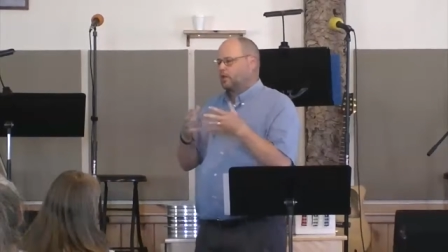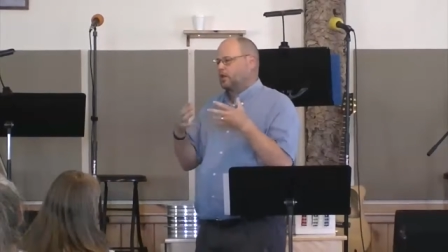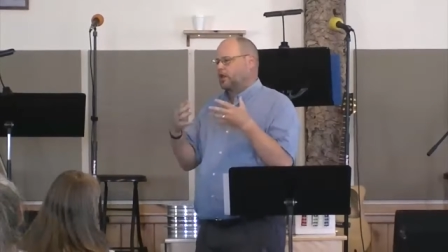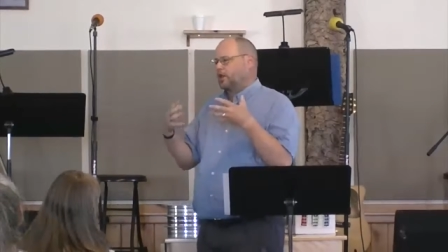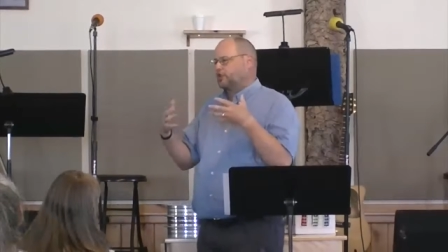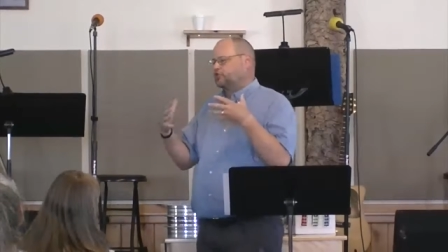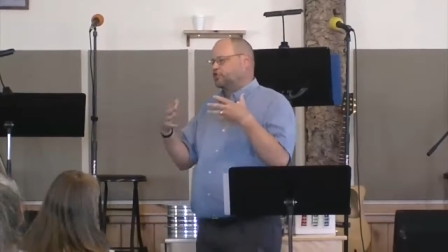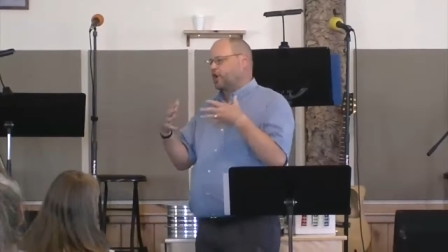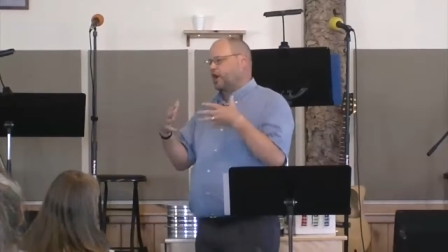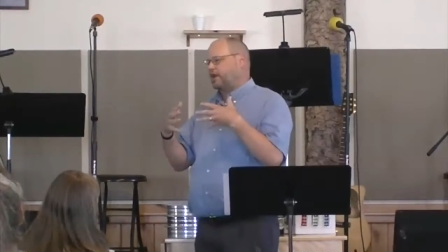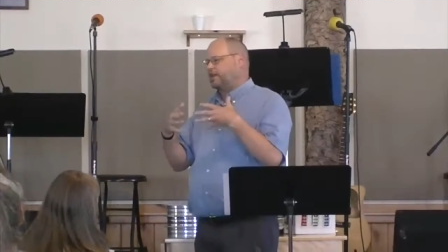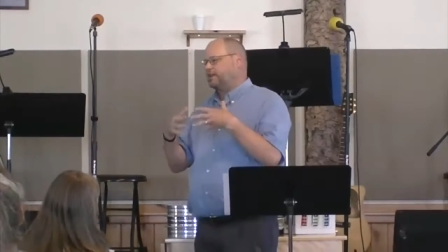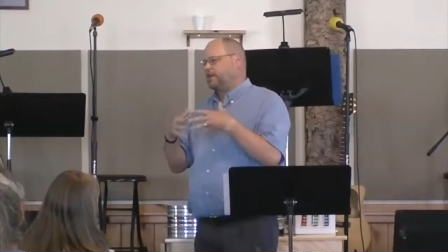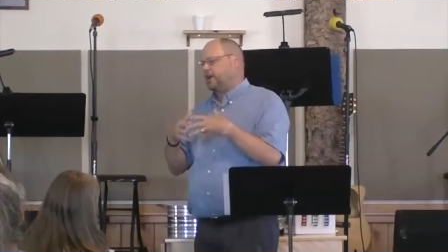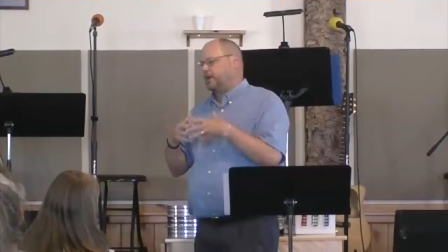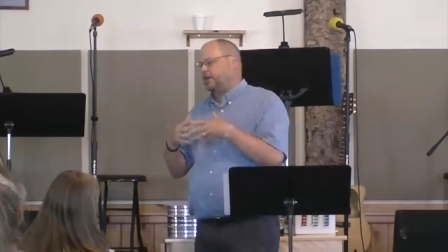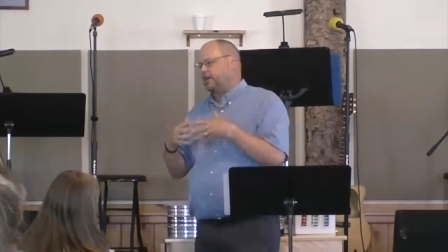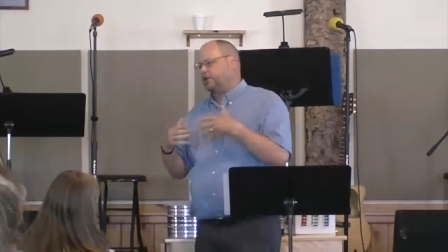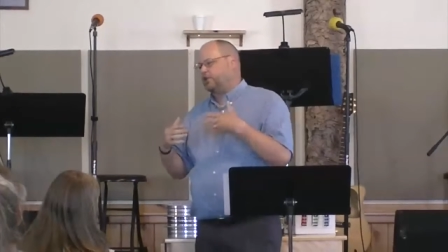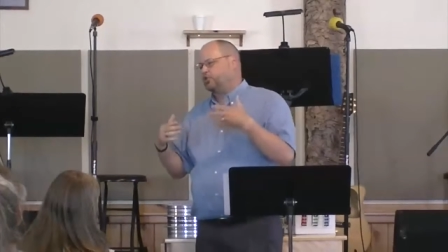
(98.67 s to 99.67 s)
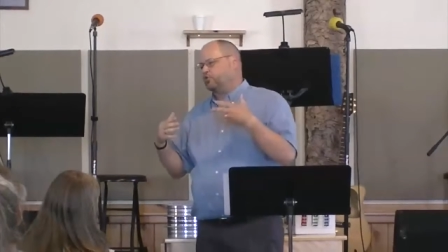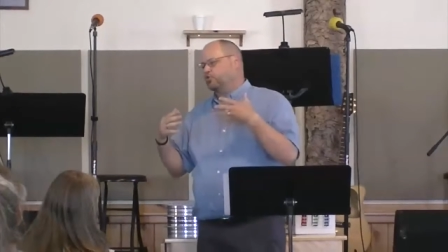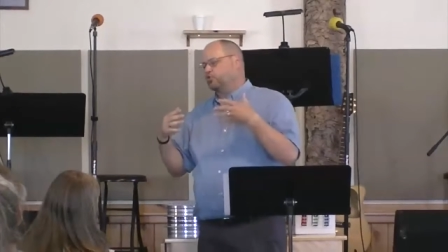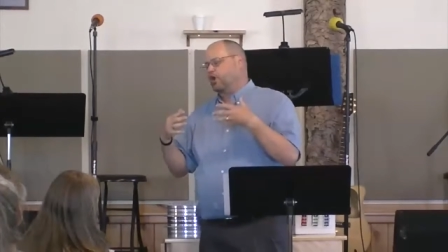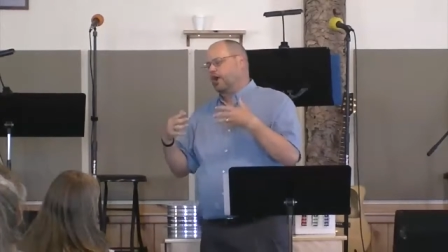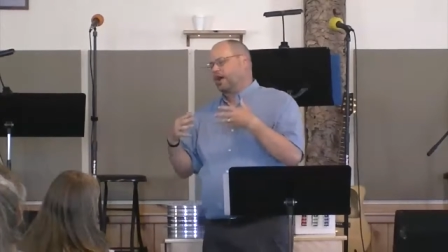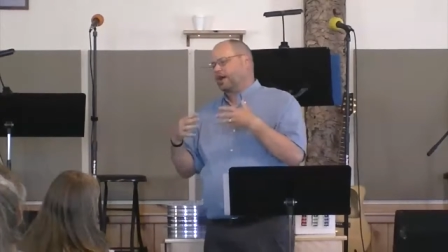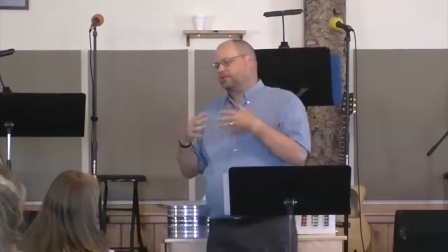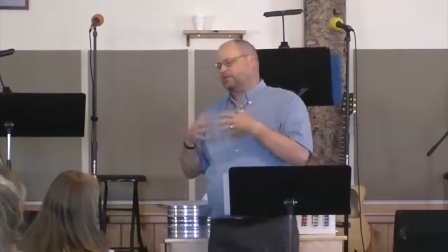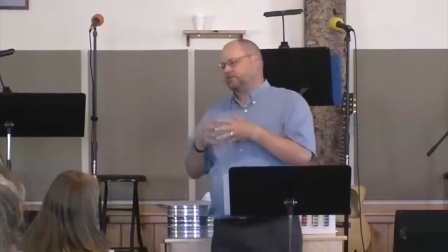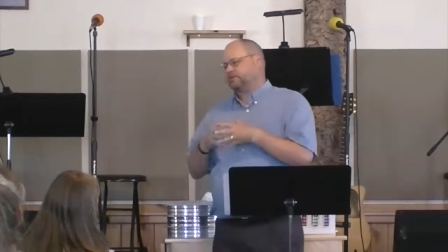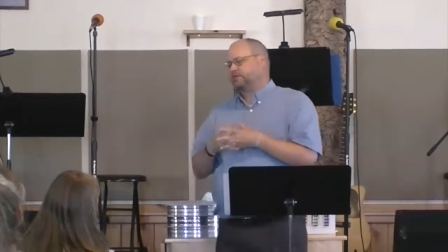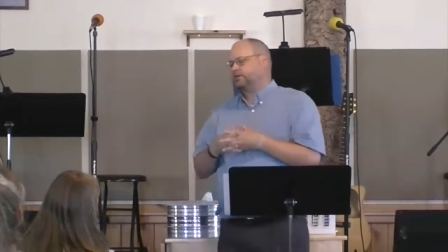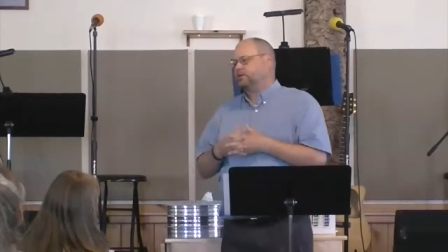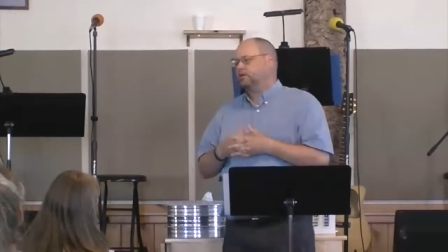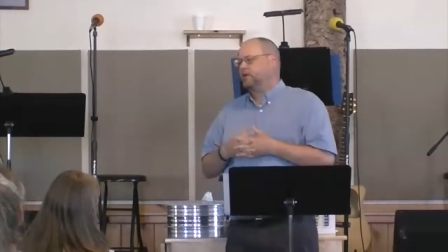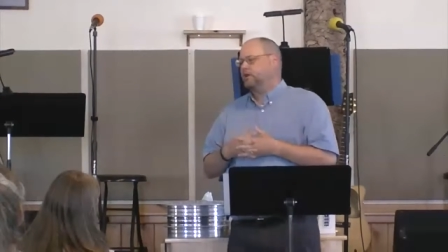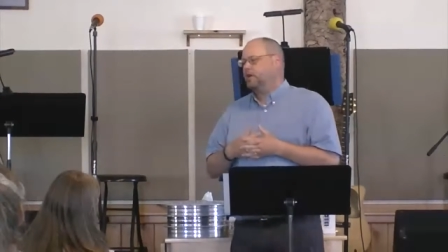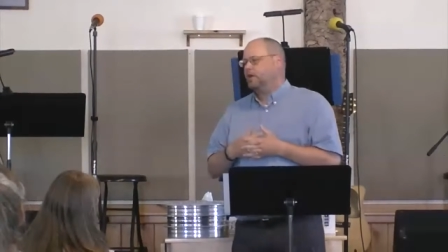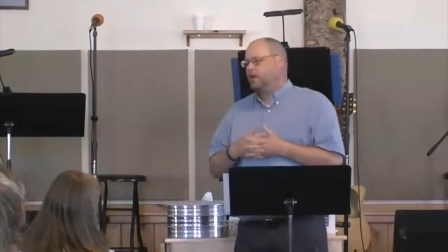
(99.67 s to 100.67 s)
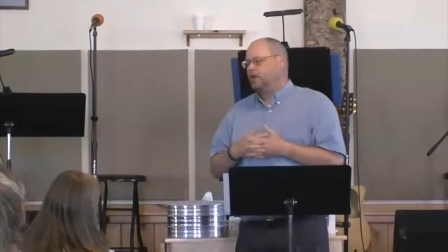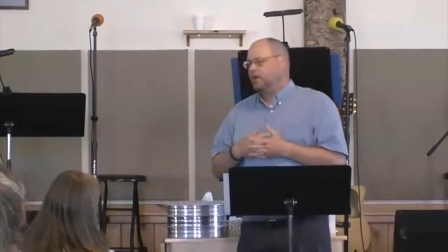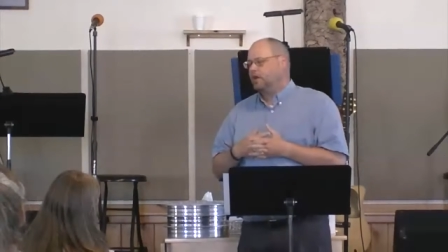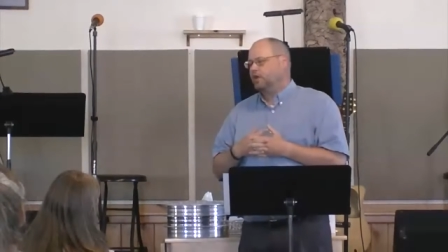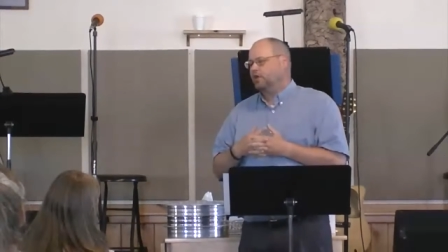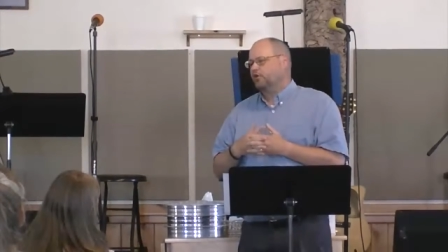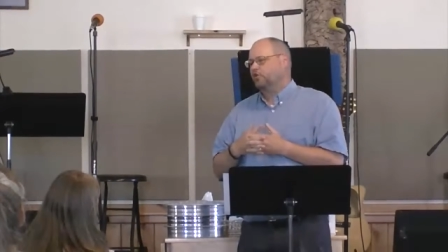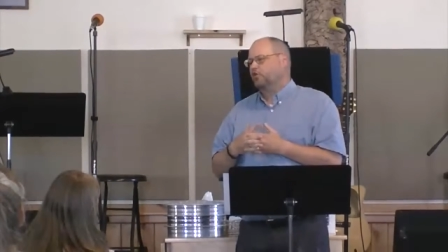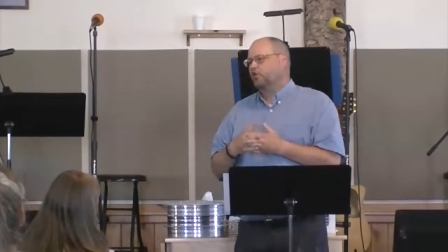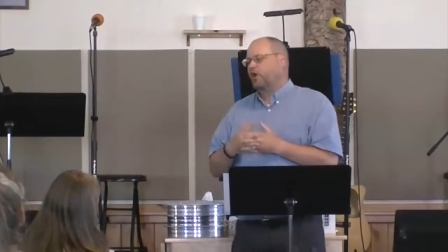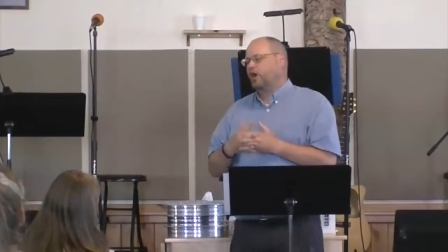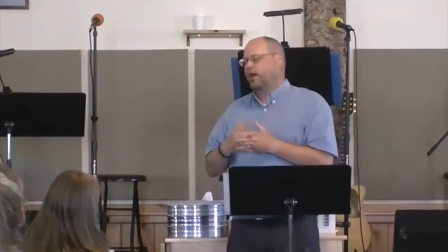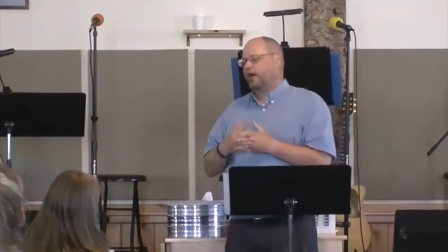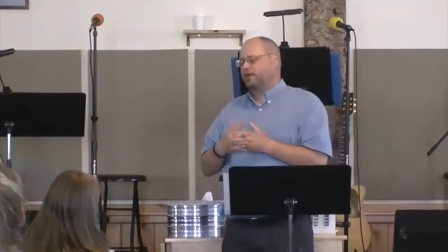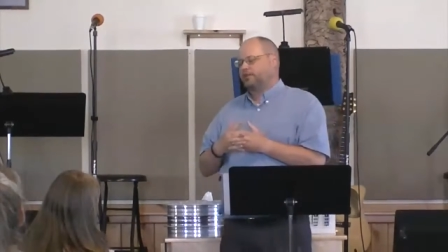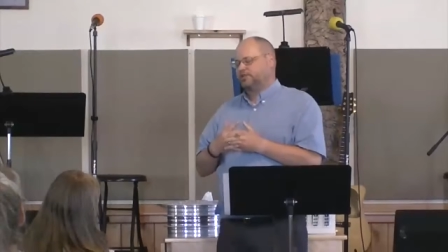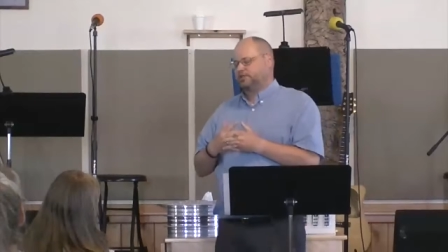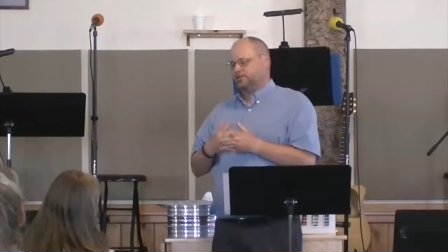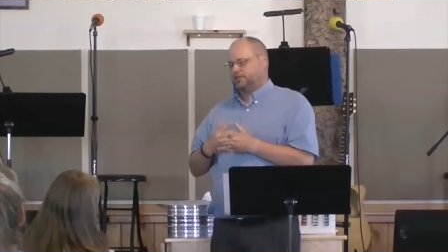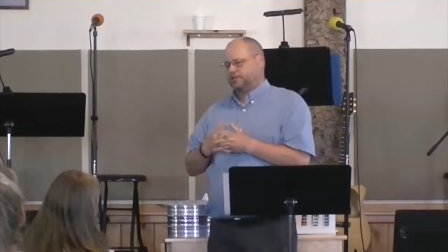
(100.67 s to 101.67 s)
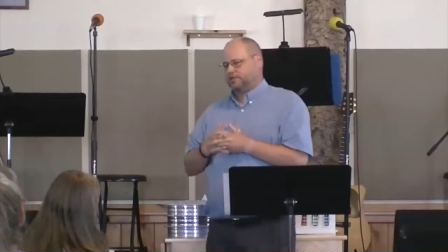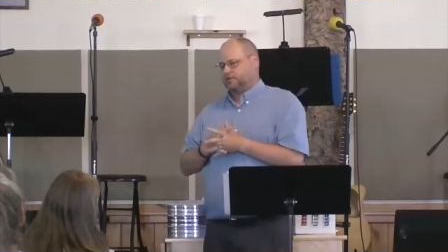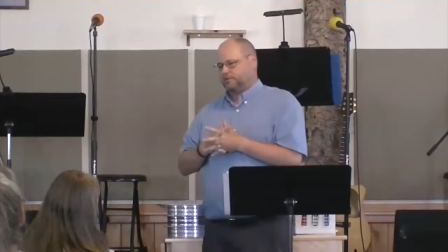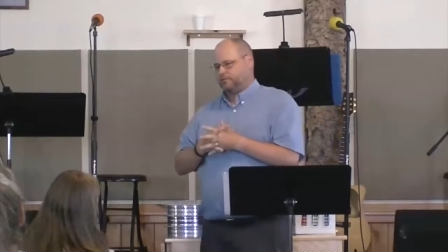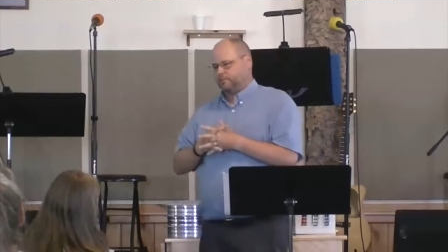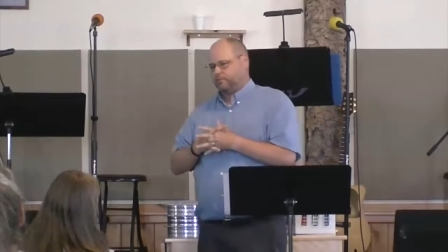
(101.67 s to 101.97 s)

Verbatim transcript: Let your identity rest in Christ.